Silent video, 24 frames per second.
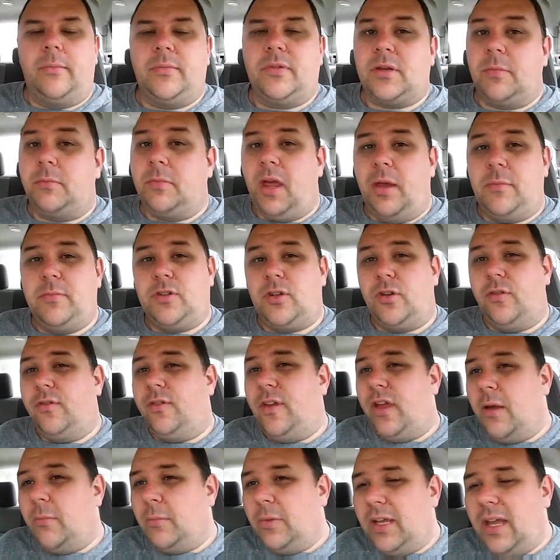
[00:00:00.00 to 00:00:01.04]
Sometimes their
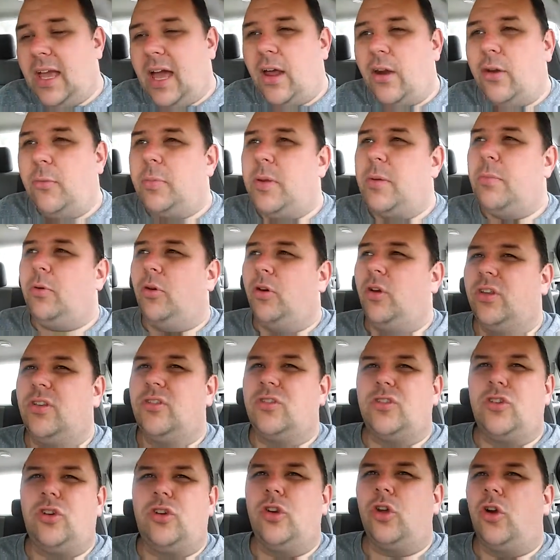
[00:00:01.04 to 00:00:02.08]
family. How do people
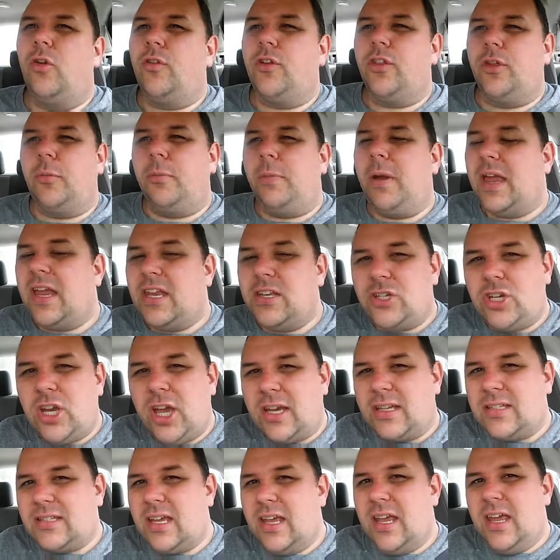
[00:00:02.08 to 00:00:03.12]
turn over their
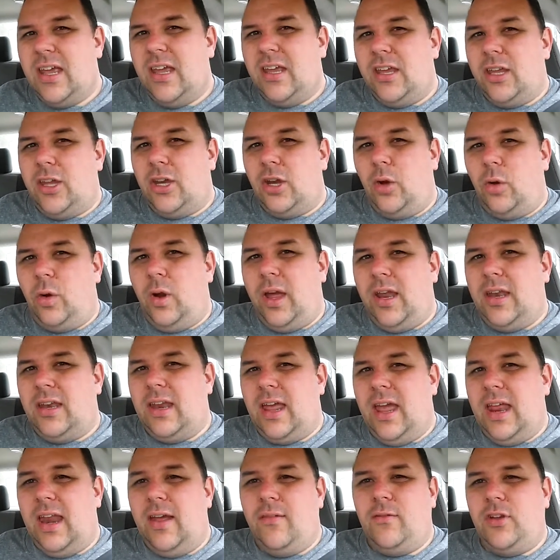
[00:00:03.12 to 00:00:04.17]
paychecks,
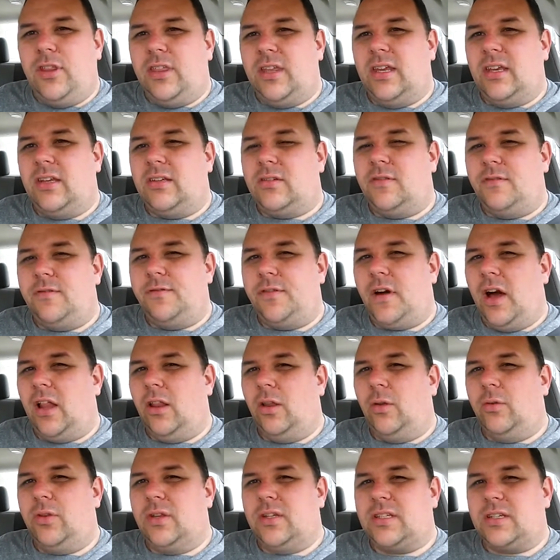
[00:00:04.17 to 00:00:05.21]
and everything to
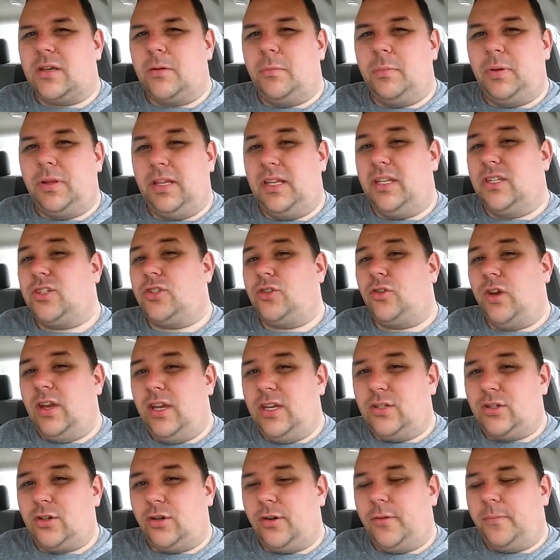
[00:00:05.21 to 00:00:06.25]
follow this complete
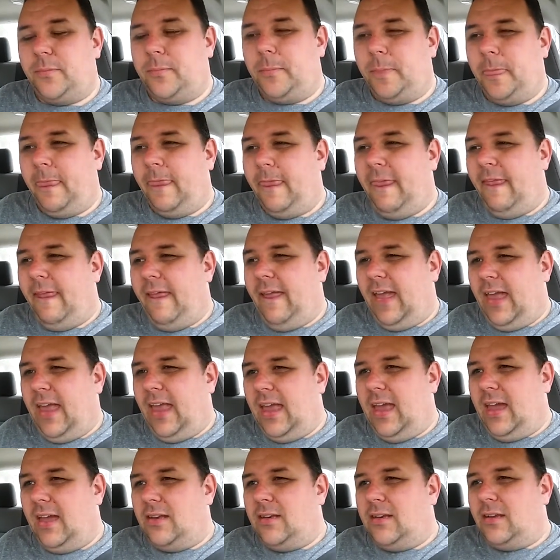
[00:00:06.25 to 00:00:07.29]
stranger?
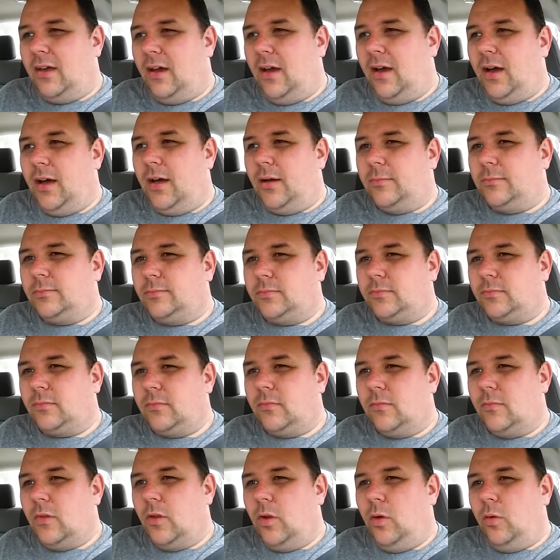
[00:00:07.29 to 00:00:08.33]
And
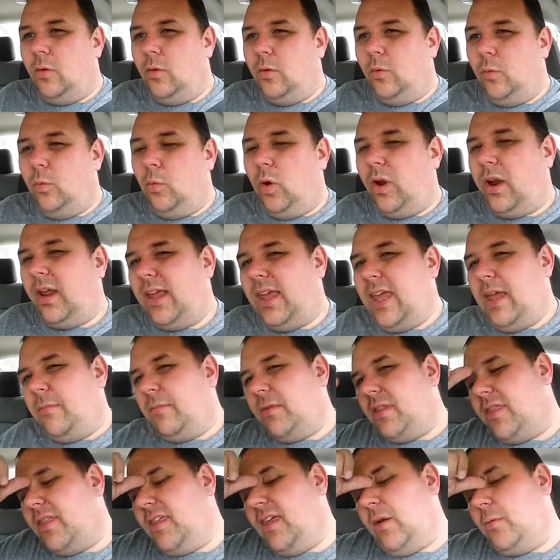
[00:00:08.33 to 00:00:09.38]
what
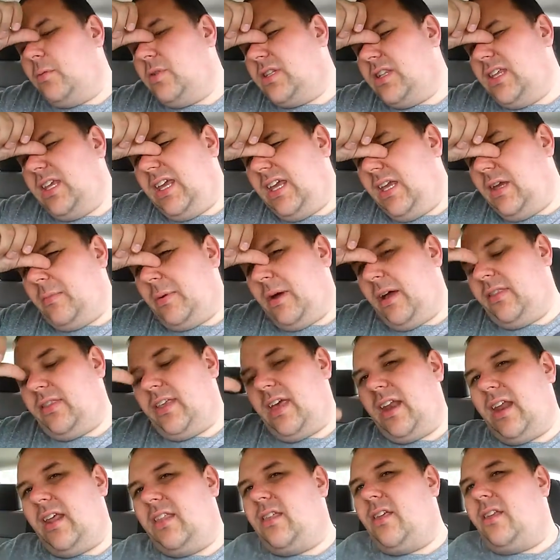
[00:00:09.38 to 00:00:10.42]
I was thinking about
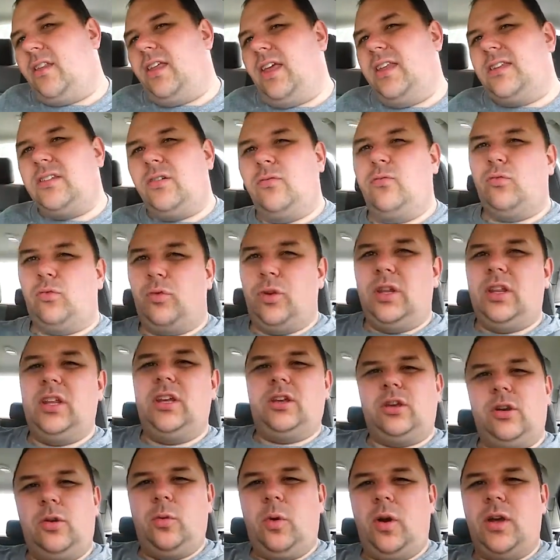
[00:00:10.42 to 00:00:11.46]
that. And I thought that's a
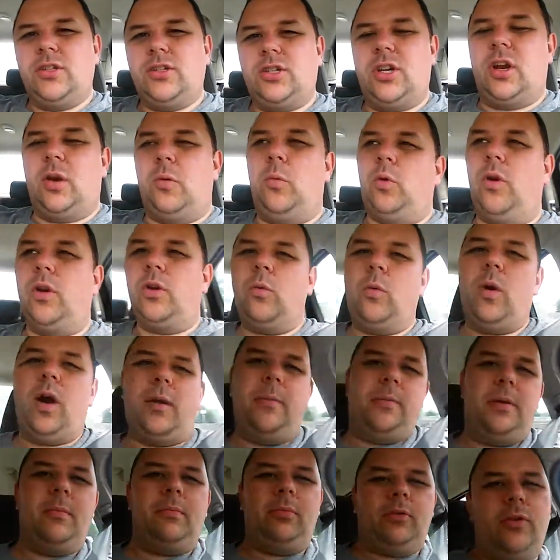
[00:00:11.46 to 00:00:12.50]
really good question. I wonder
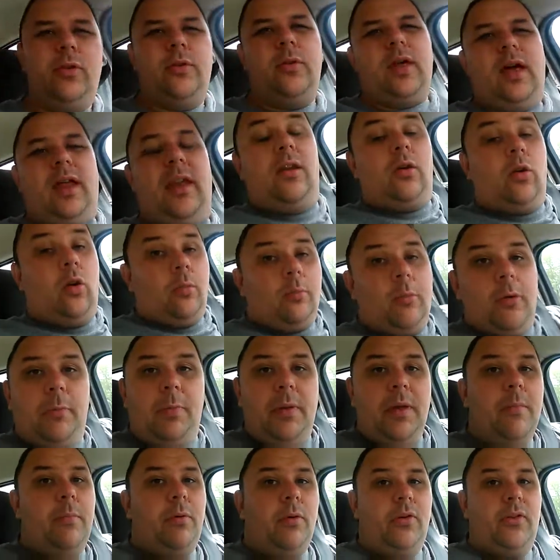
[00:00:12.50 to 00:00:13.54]
why people do that. Normal
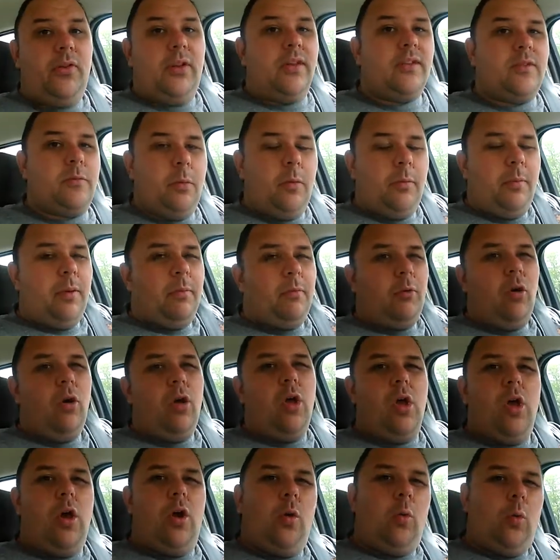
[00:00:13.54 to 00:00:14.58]
people, sensible people.
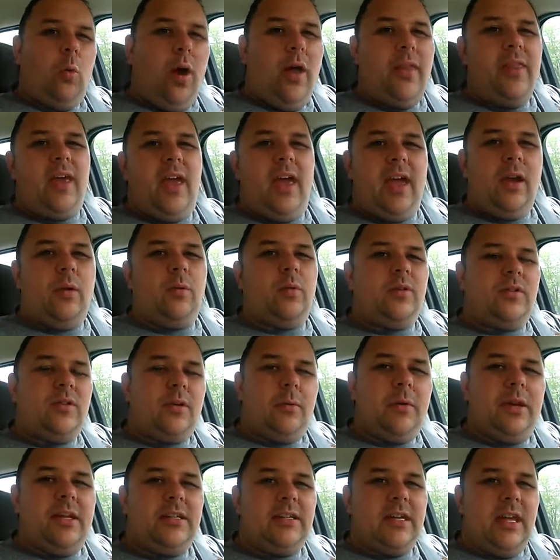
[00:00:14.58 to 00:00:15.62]
Why the heck would
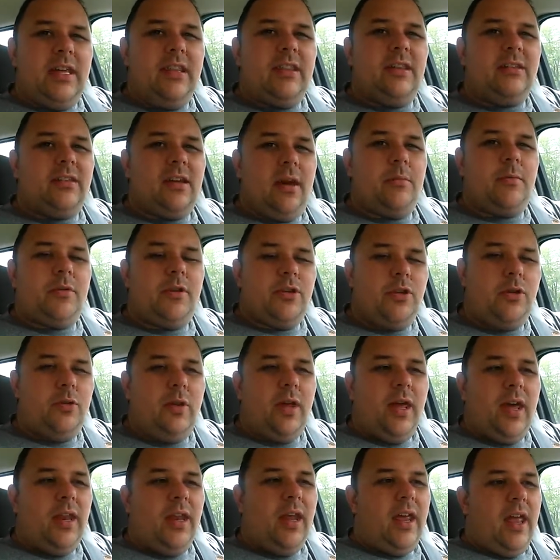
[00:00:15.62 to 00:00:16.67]
somebody take the time to
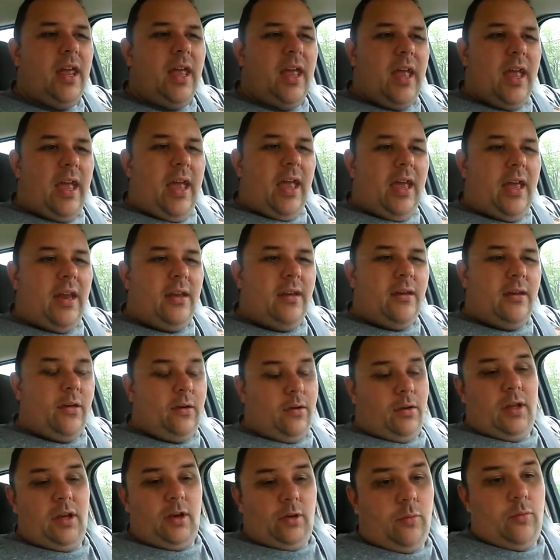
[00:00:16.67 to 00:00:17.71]
do that,
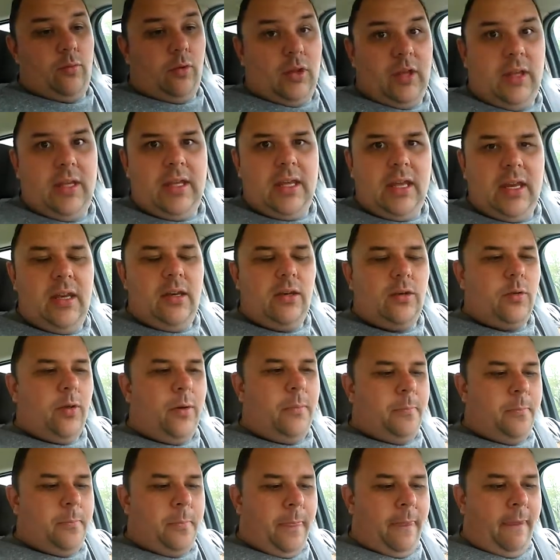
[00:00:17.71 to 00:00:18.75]
or really get into
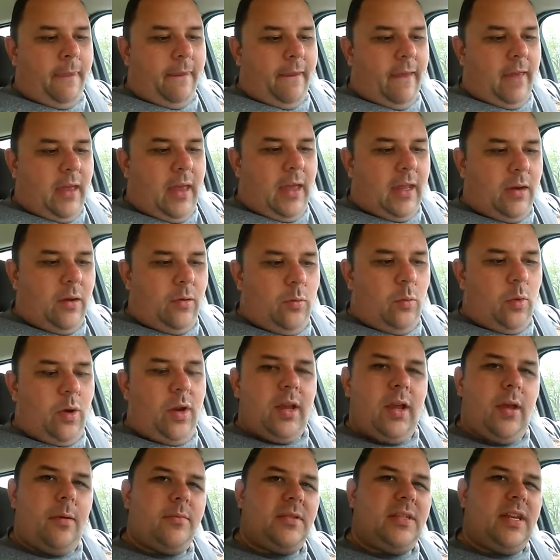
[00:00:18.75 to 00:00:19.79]
it? And
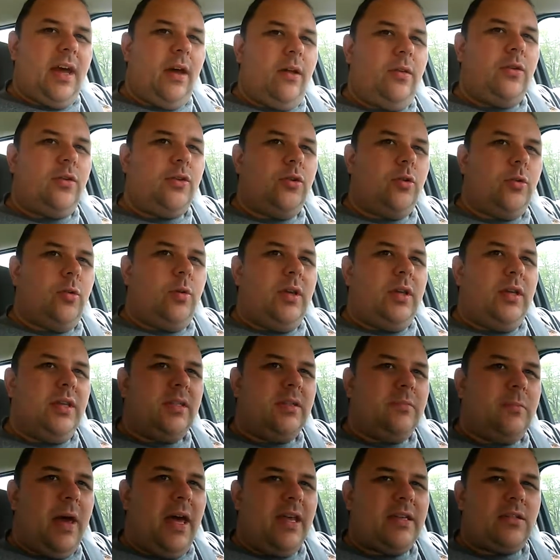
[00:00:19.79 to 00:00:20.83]
what it comes down to
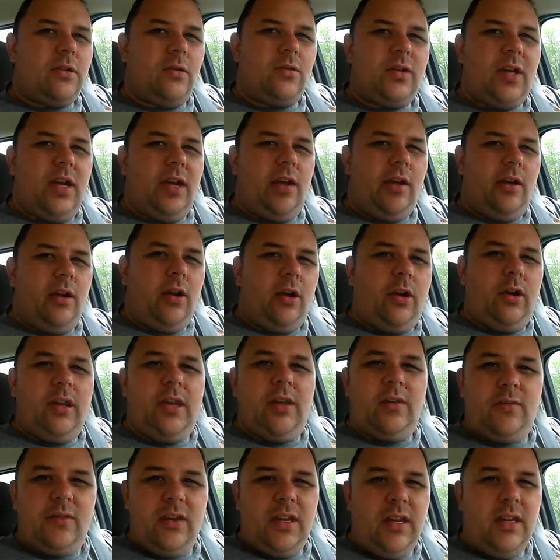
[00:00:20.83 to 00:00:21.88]
is Maslow's
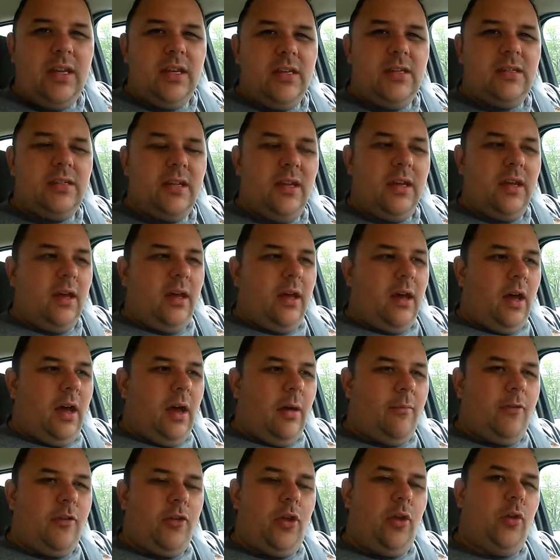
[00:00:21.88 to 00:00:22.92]
hierarchy of needs.
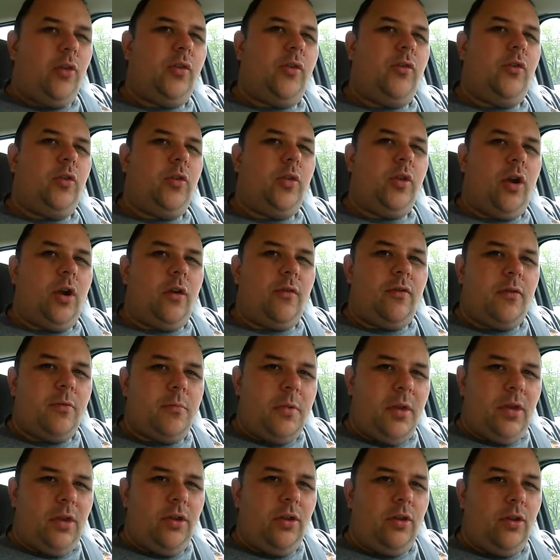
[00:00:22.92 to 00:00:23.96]
For those of you that aren't
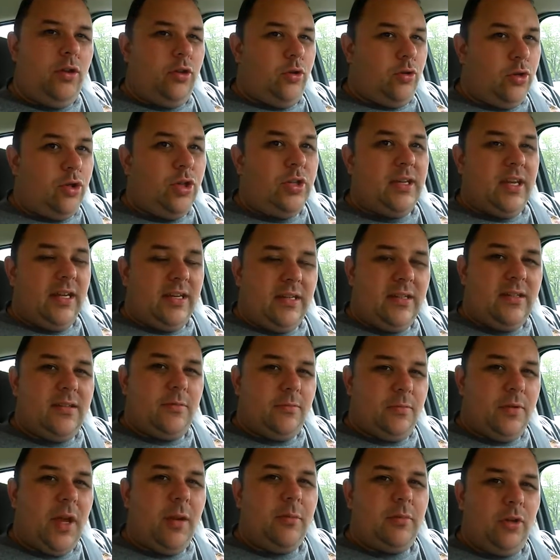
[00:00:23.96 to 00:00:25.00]
familiar, you should take
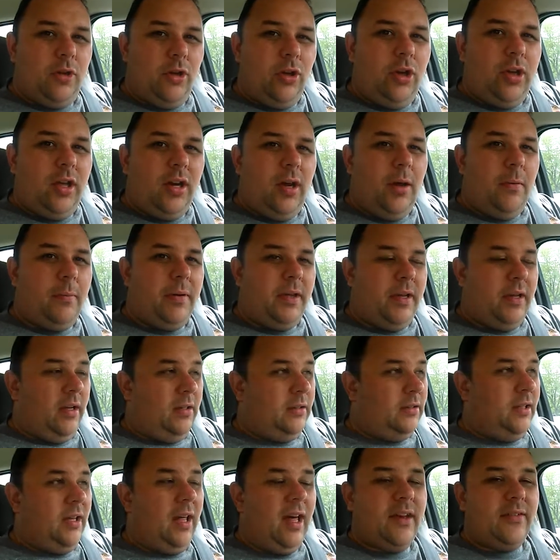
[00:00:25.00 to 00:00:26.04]
some time to look it up.
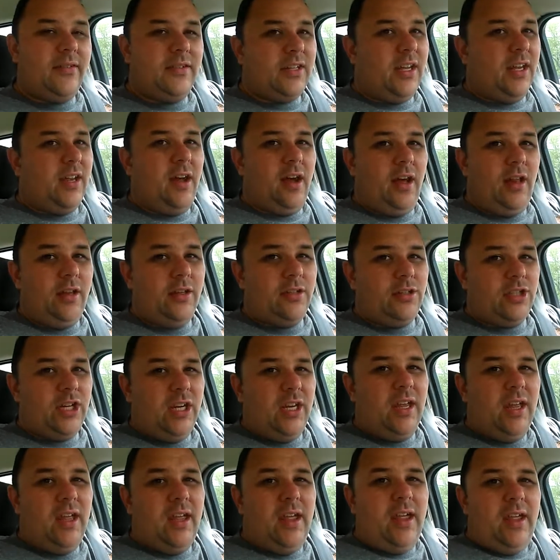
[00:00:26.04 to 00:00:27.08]
A lot of
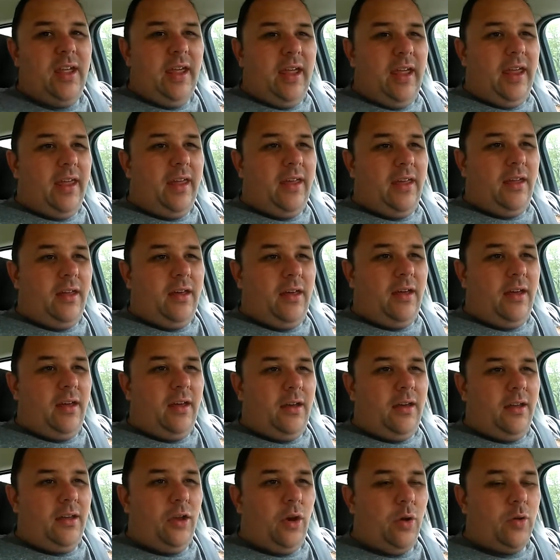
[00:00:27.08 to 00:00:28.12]
psychology
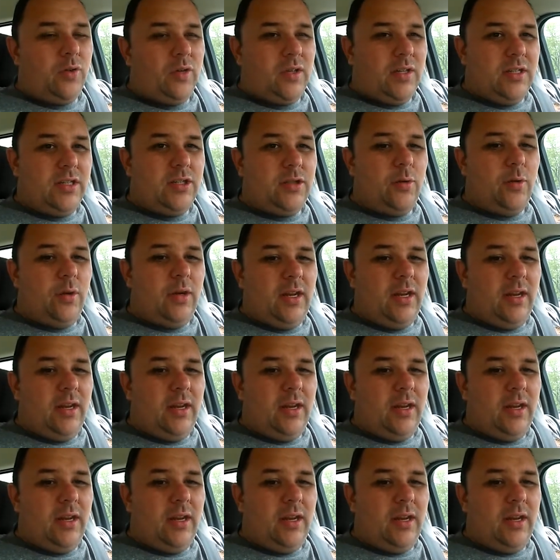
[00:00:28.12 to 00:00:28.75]
goes into